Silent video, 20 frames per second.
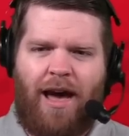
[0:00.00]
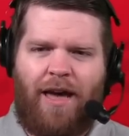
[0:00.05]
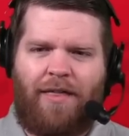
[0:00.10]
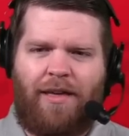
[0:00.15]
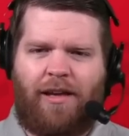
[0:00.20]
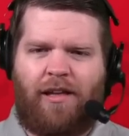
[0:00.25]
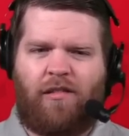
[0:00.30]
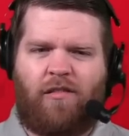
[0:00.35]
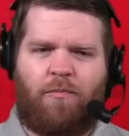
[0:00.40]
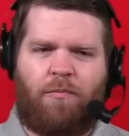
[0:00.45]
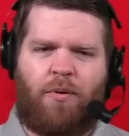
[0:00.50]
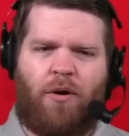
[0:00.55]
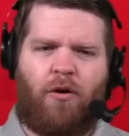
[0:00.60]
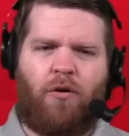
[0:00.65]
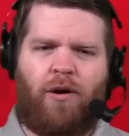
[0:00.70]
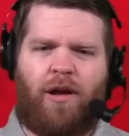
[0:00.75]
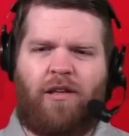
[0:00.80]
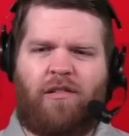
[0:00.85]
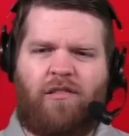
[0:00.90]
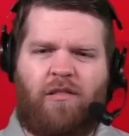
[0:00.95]
I think it's
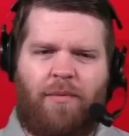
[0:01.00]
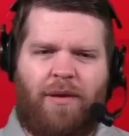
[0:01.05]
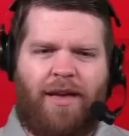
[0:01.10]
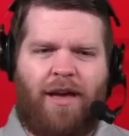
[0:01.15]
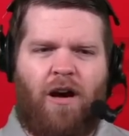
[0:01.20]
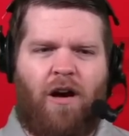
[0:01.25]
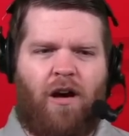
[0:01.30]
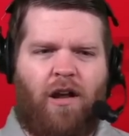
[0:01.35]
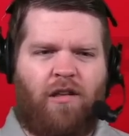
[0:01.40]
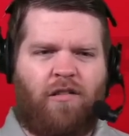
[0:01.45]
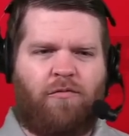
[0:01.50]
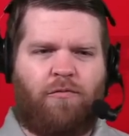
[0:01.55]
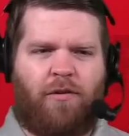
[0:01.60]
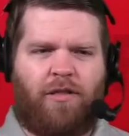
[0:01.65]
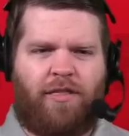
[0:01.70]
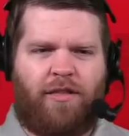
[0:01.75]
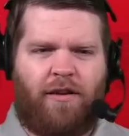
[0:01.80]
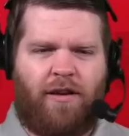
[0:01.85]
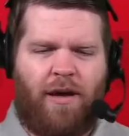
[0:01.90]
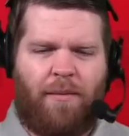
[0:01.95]
bogus, to be honest
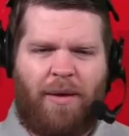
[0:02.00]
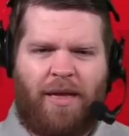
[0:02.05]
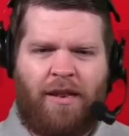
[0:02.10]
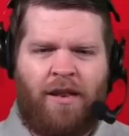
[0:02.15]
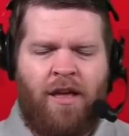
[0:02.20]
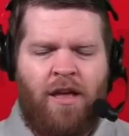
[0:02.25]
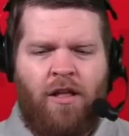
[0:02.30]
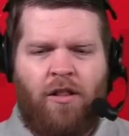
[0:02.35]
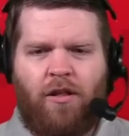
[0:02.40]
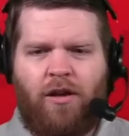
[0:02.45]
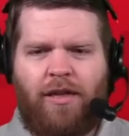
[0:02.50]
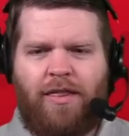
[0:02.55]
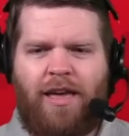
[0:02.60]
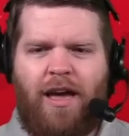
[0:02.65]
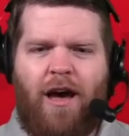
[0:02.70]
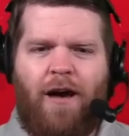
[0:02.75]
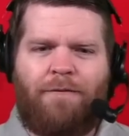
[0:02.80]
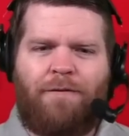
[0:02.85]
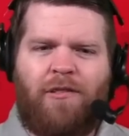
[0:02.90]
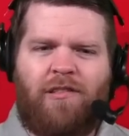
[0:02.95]
with you. I mean, look at
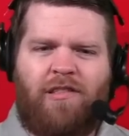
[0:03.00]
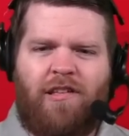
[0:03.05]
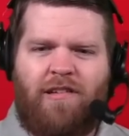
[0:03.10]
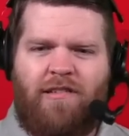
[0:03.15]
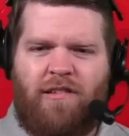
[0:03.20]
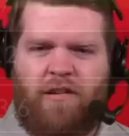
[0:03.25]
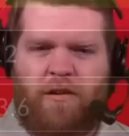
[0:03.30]
the offense this